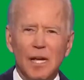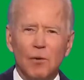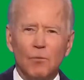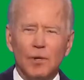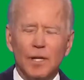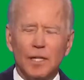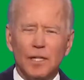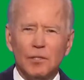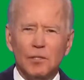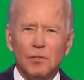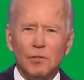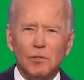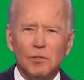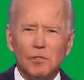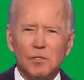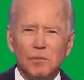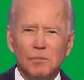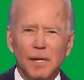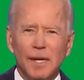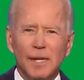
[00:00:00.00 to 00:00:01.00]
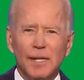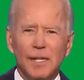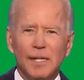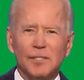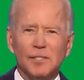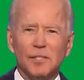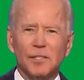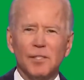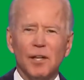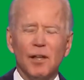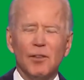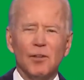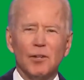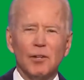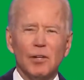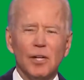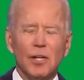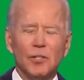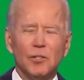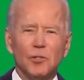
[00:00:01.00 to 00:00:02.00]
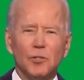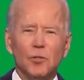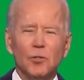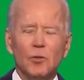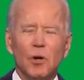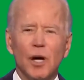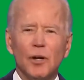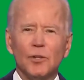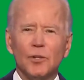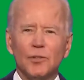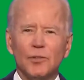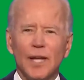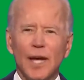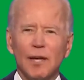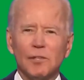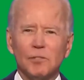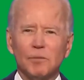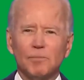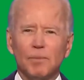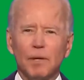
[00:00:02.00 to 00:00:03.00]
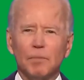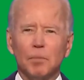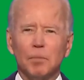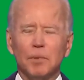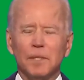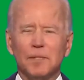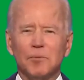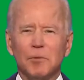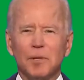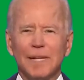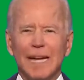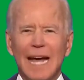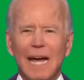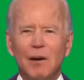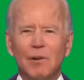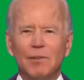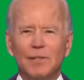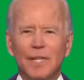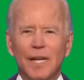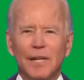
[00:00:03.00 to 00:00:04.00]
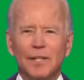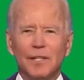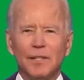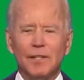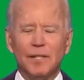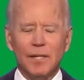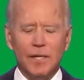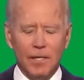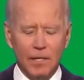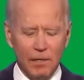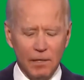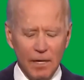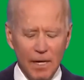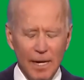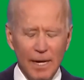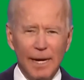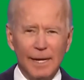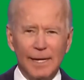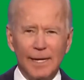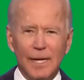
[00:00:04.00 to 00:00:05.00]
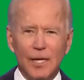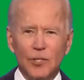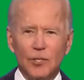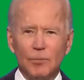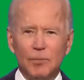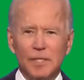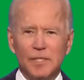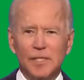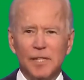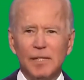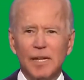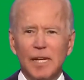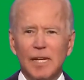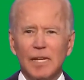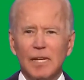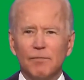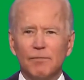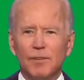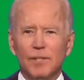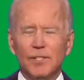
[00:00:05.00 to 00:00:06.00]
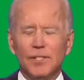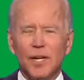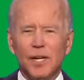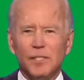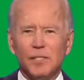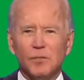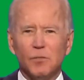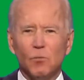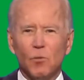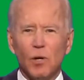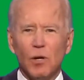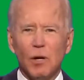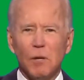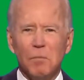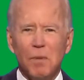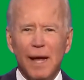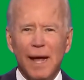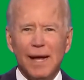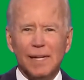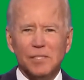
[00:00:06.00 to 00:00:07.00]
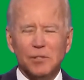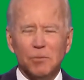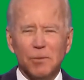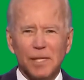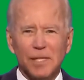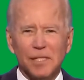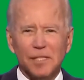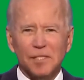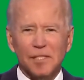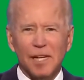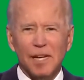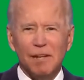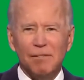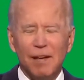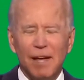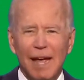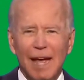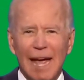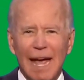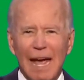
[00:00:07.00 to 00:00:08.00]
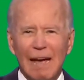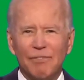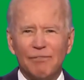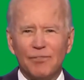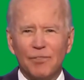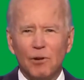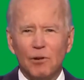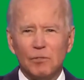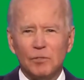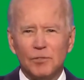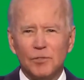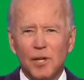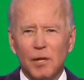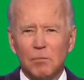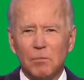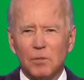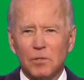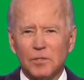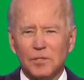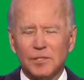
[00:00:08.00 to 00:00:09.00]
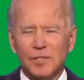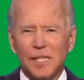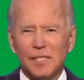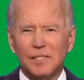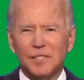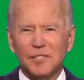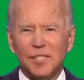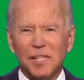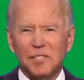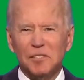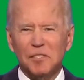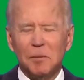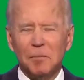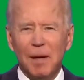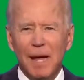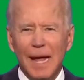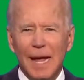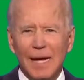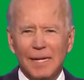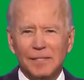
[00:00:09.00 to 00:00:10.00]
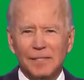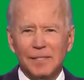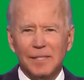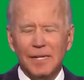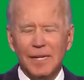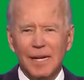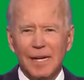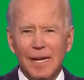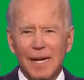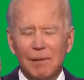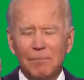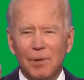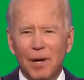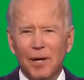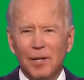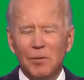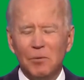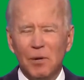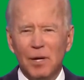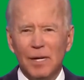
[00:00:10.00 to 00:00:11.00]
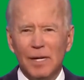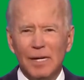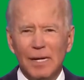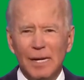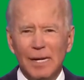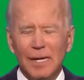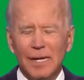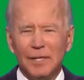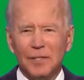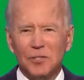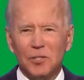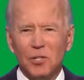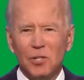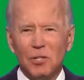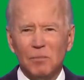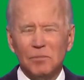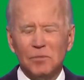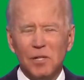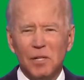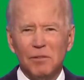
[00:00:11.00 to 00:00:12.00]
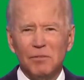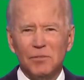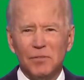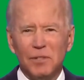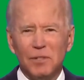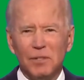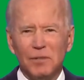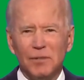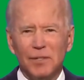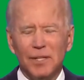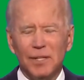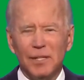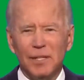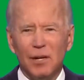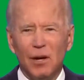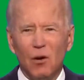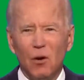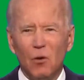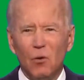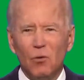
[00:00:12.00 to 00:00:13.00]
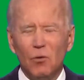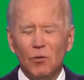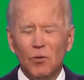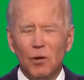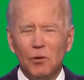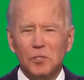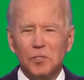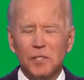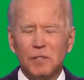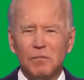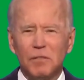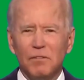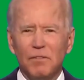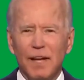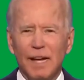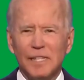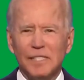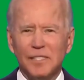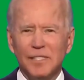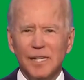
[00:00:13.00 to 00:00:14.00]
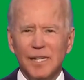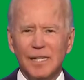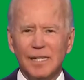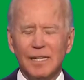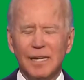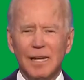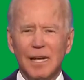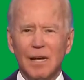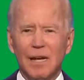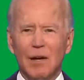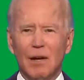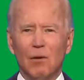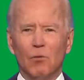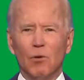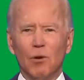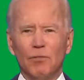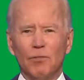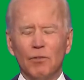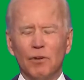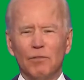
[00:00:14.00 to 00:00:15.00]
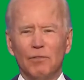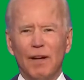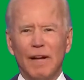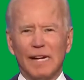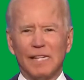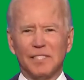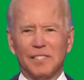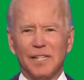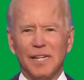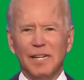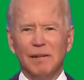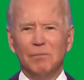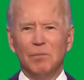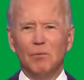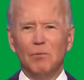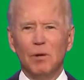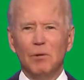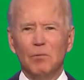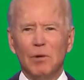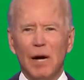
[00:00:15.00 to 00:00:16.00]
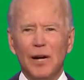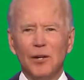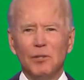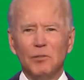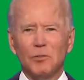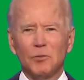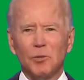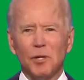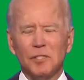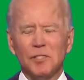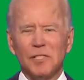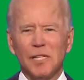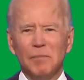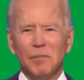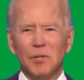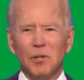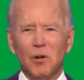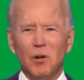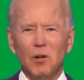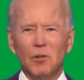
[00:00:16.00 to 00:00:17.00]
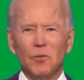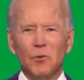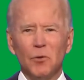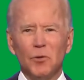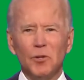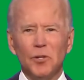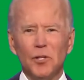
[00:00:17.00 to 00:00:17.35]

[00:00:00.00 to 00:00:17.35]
we could lose as many as another 200,000 people between now and the end of the year. And he held up. He said, if we just wear a mask, we can save half those numbers. Just a mask. And by the way, in terms of the whole notion of a vaccine, we're for a vaccine, but I don't trust him at all, nor do